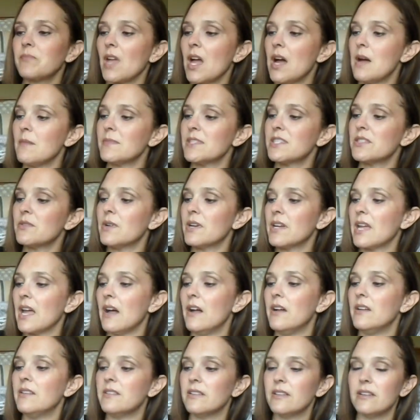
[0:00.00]
Um, so
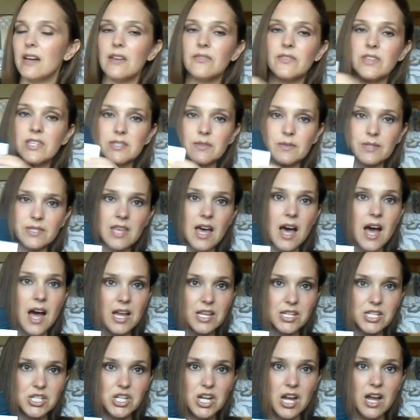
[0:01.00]
again, this was the
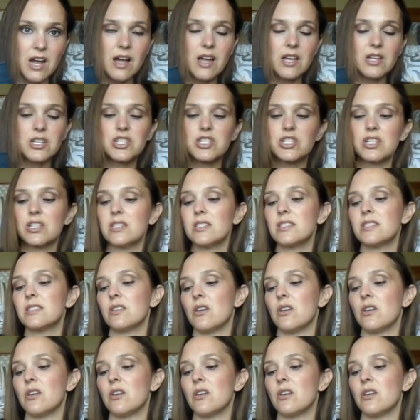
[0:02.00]
Oshkosh,